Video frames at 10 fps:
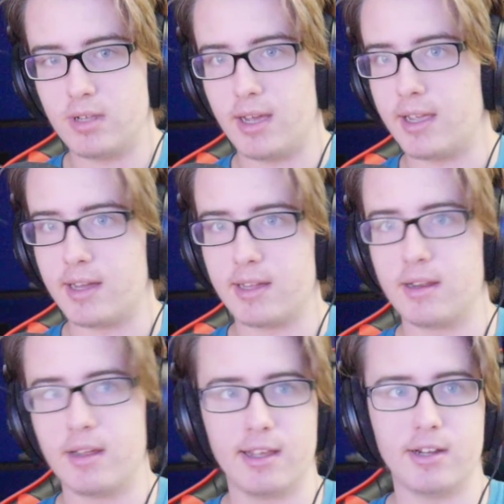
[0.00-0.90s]
Yeah, yeah,
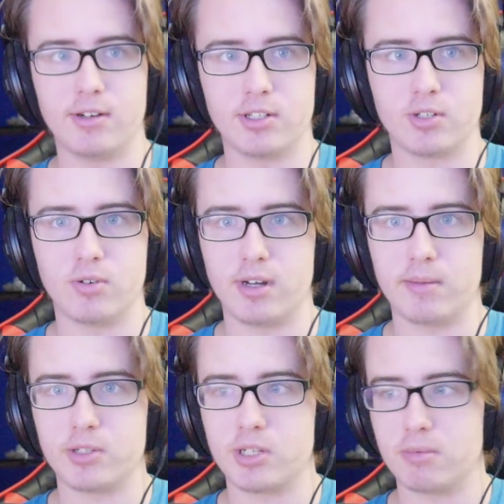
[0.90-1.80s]
and, and like your Discord
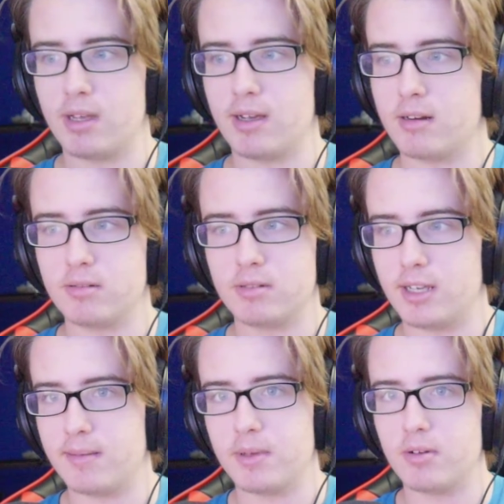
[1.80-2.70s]
name or something, and I'll
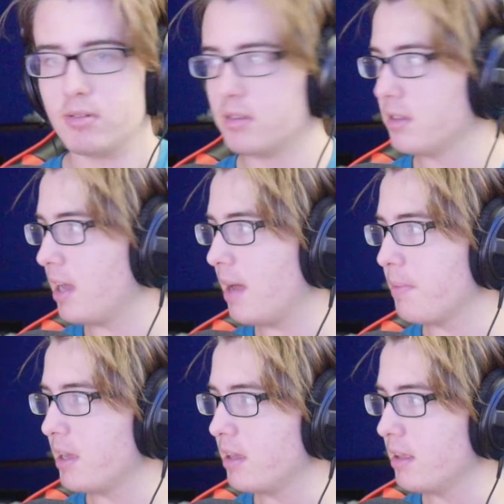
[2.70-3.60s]
DM you the
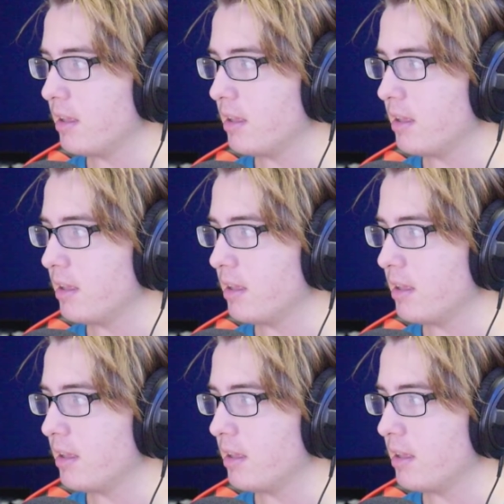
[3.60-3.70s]
IP.